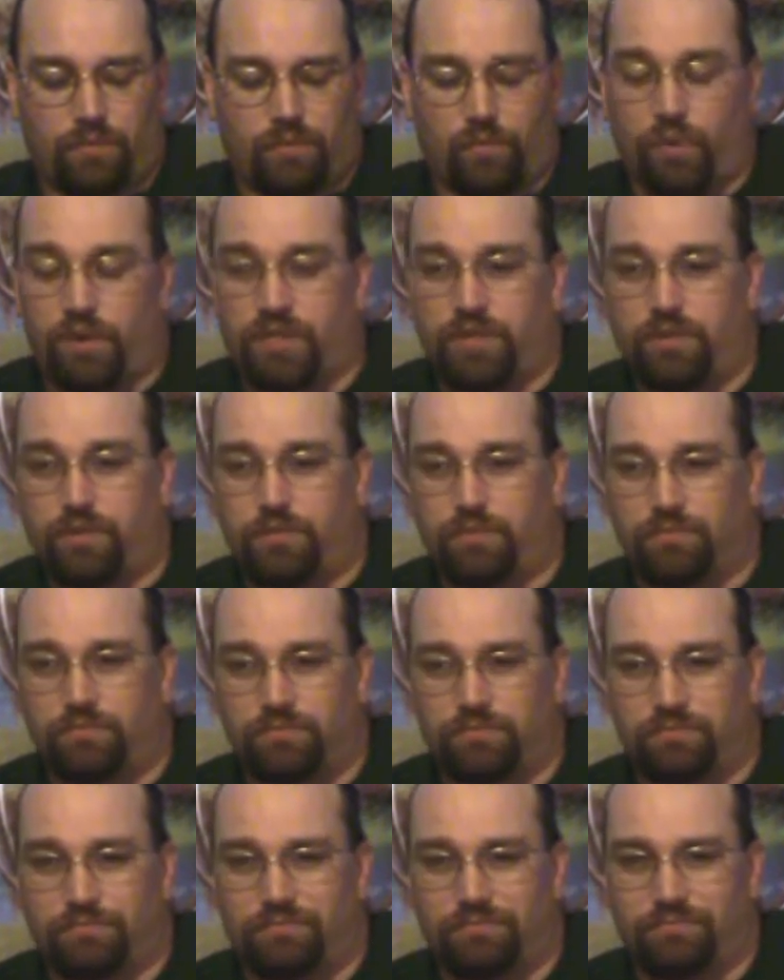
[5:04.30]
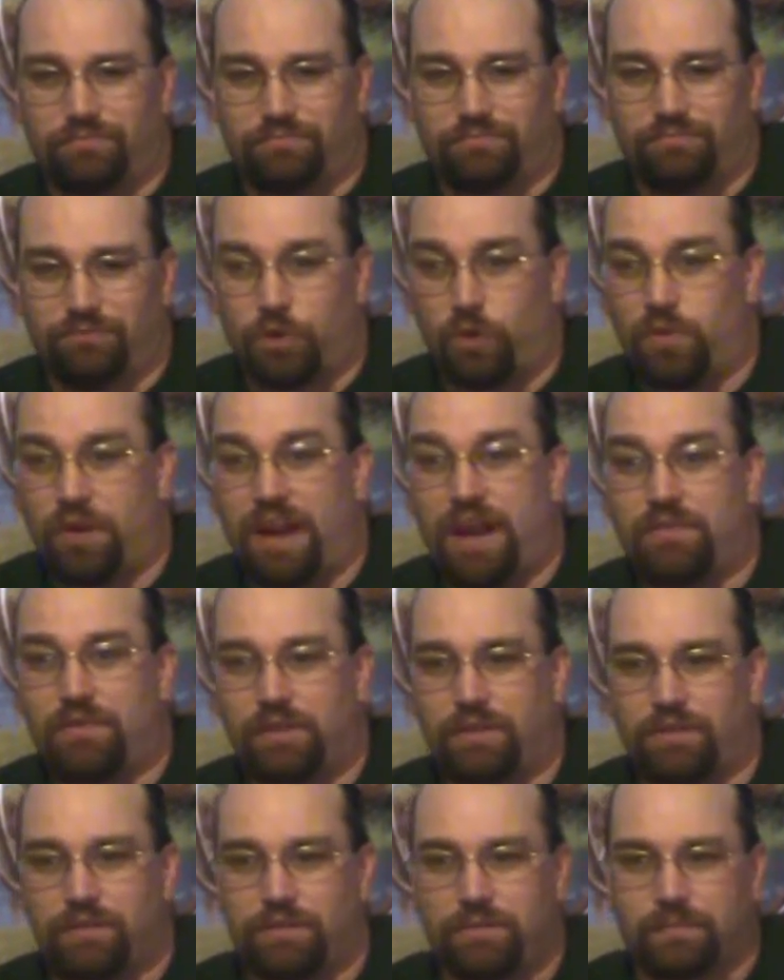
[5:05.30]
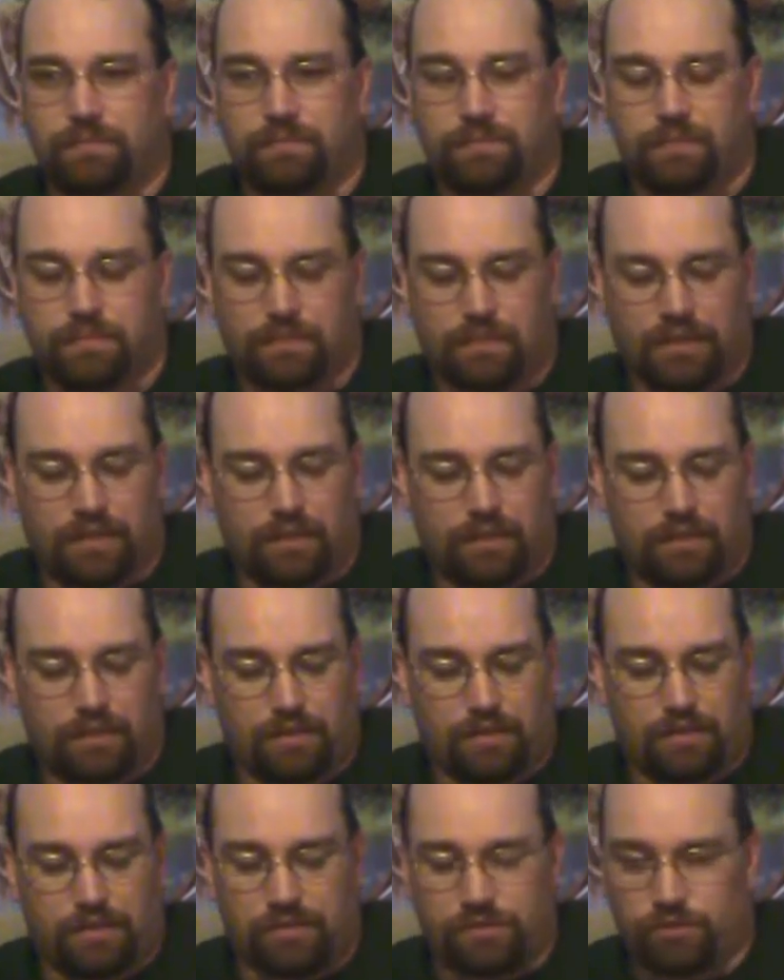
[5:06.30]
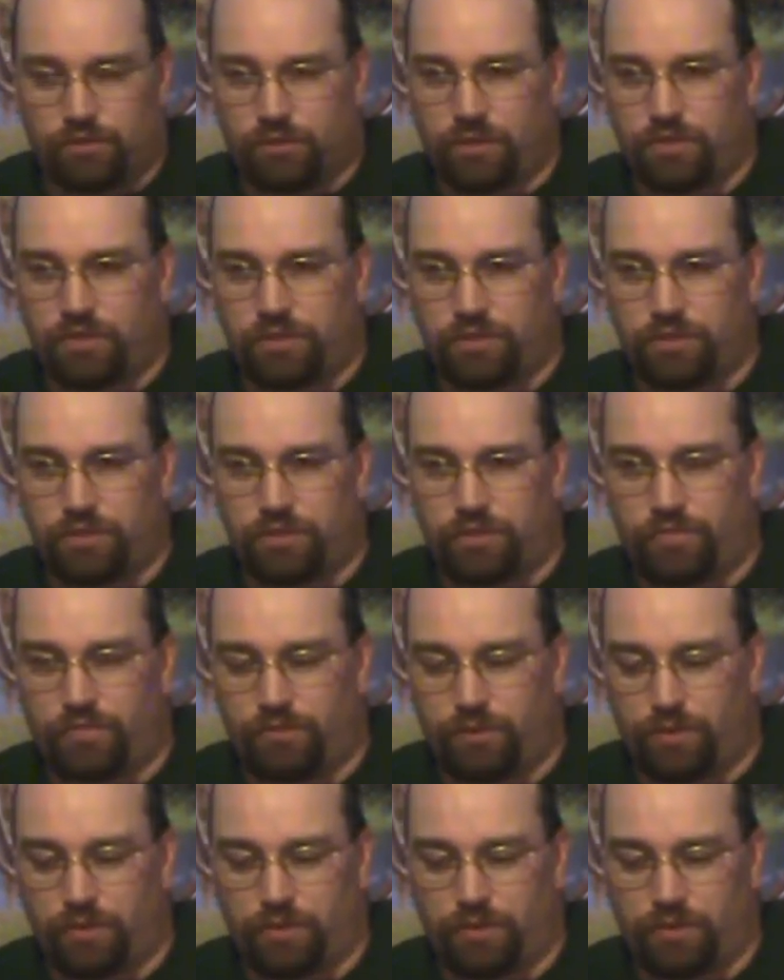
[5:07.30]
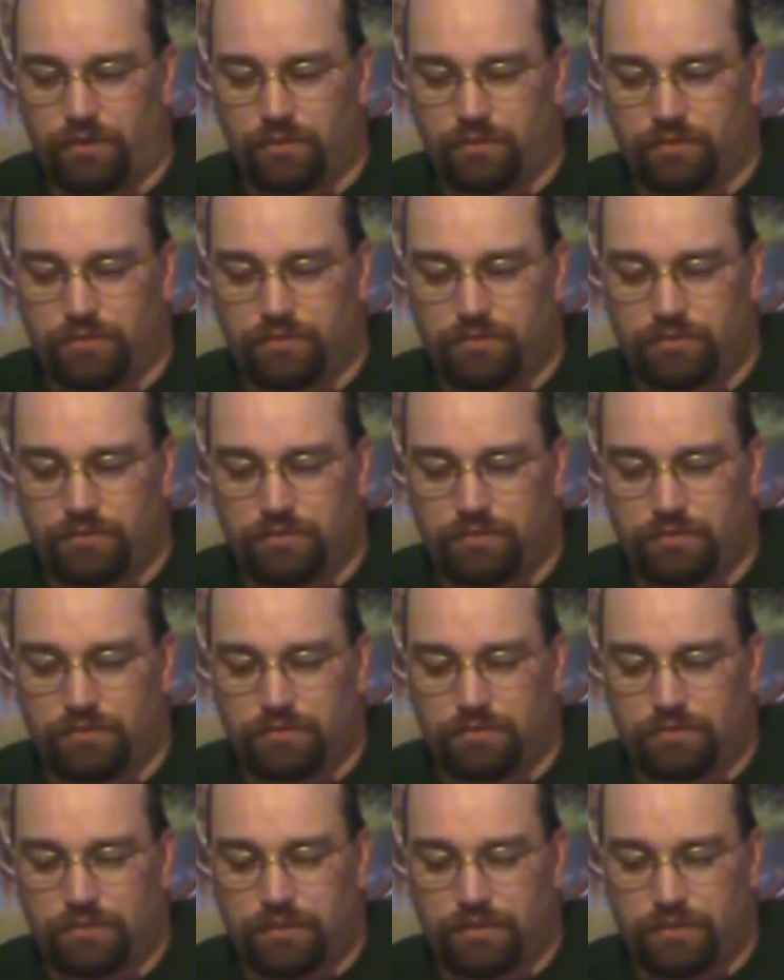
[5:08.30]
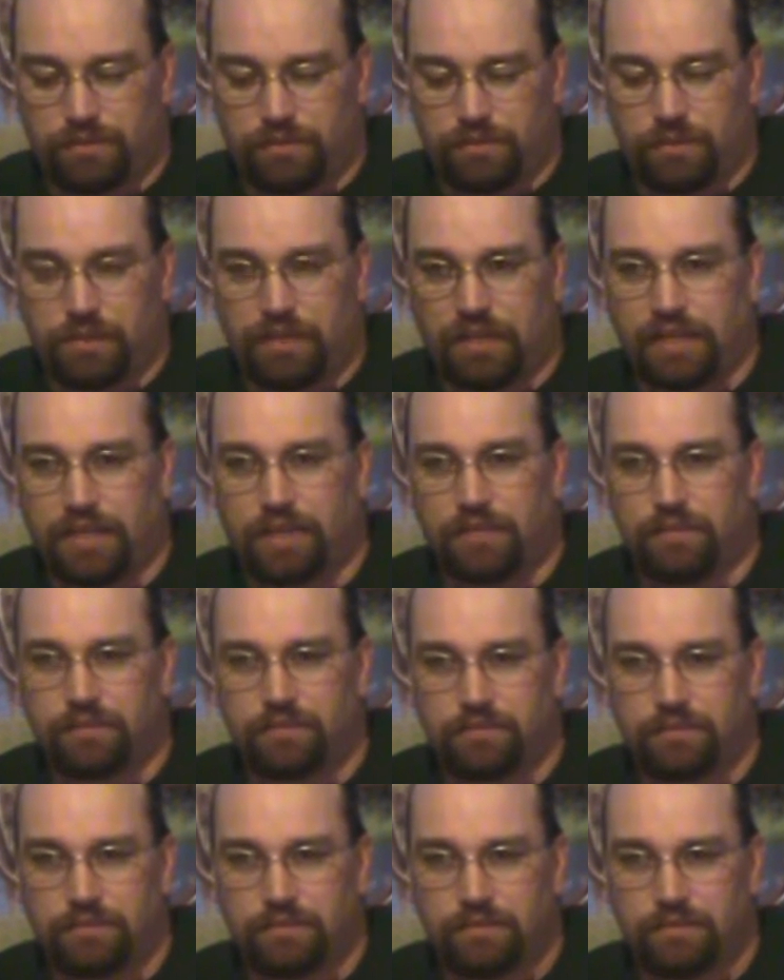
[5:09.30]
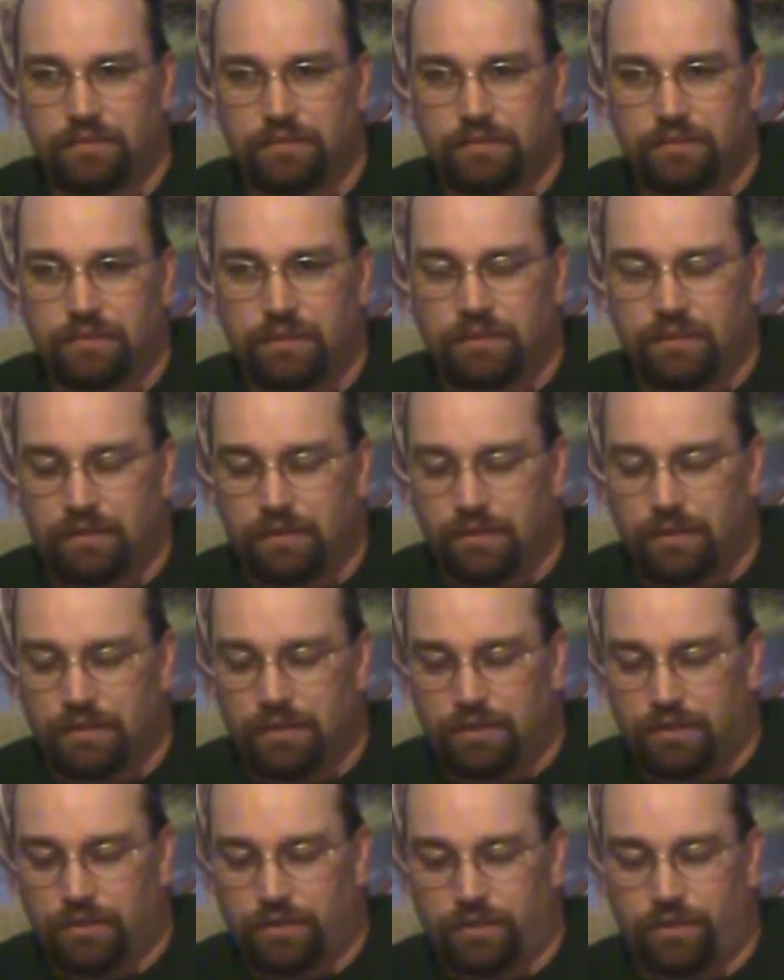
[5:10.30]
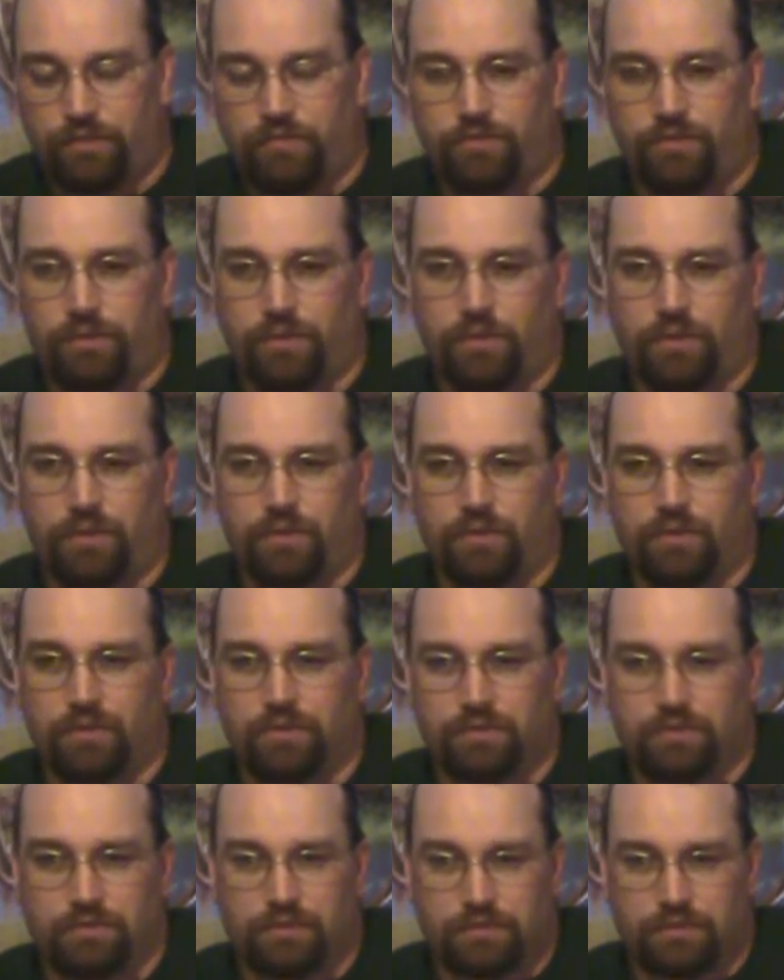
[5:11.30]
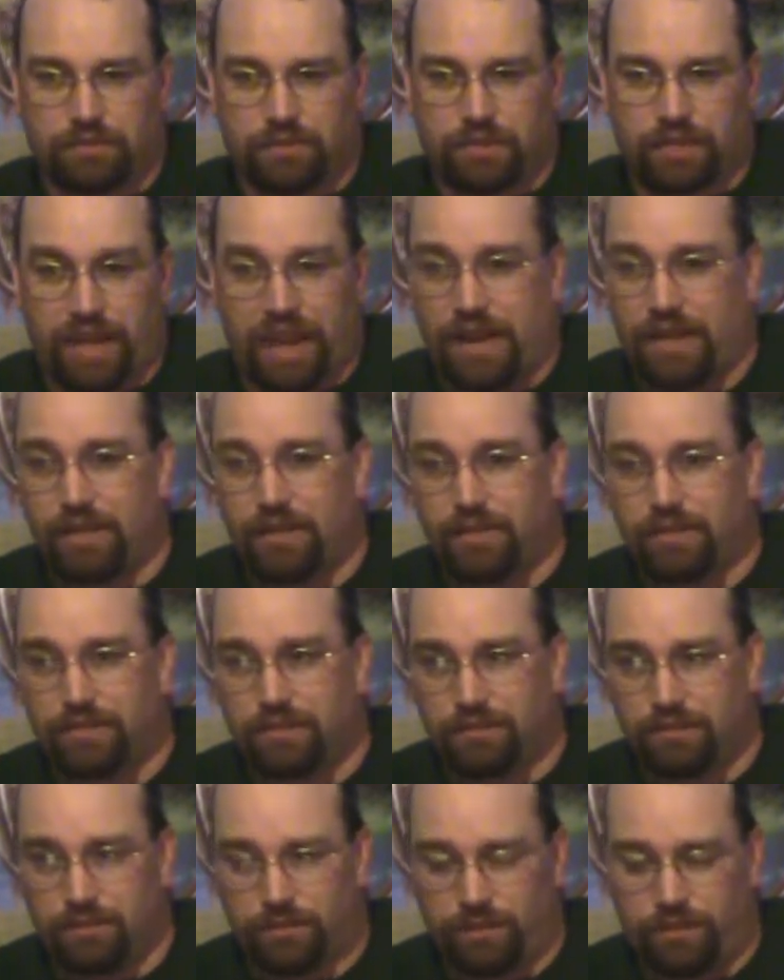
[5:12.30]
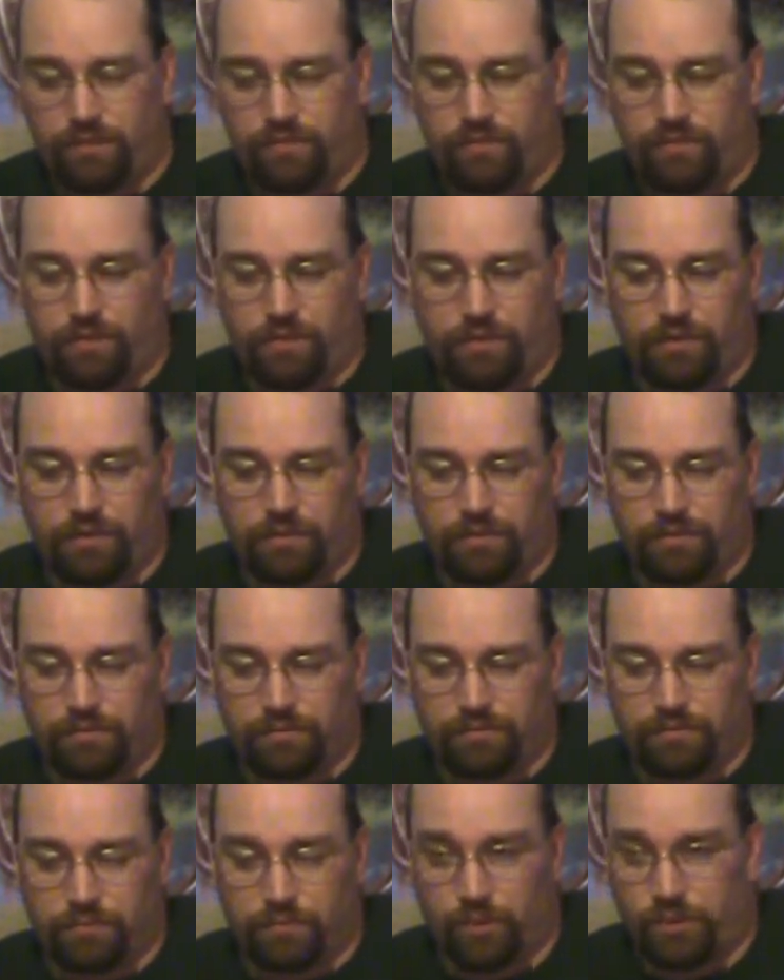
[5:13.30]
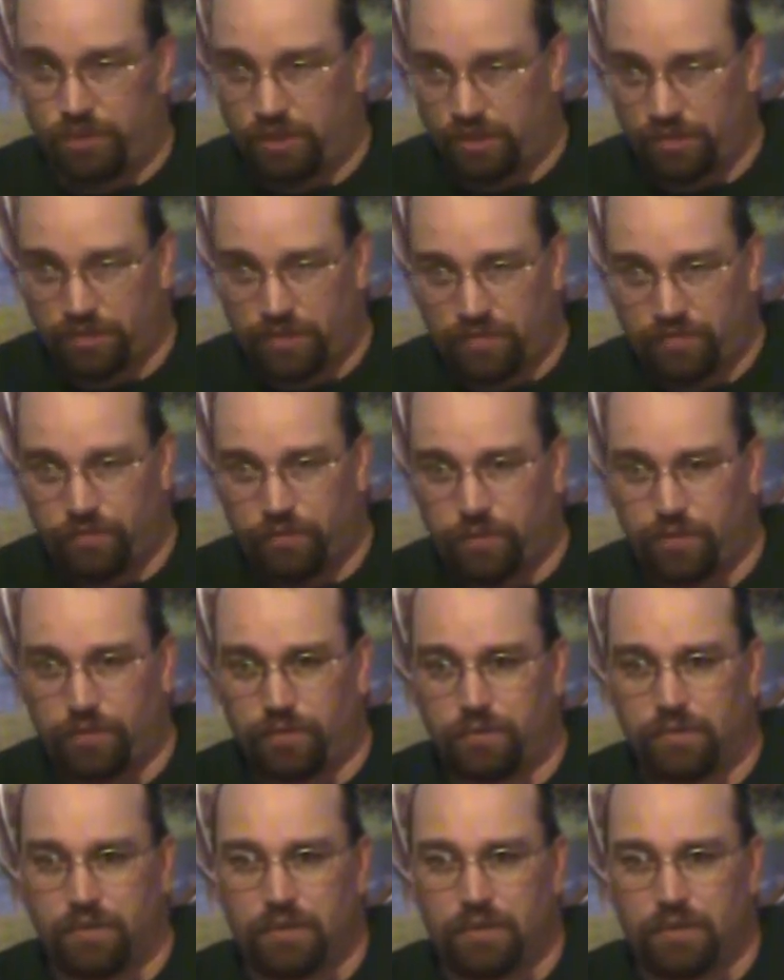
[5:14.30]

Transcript: when you don't have it. Salt is good for cleaning, good for canning, good for preserving food.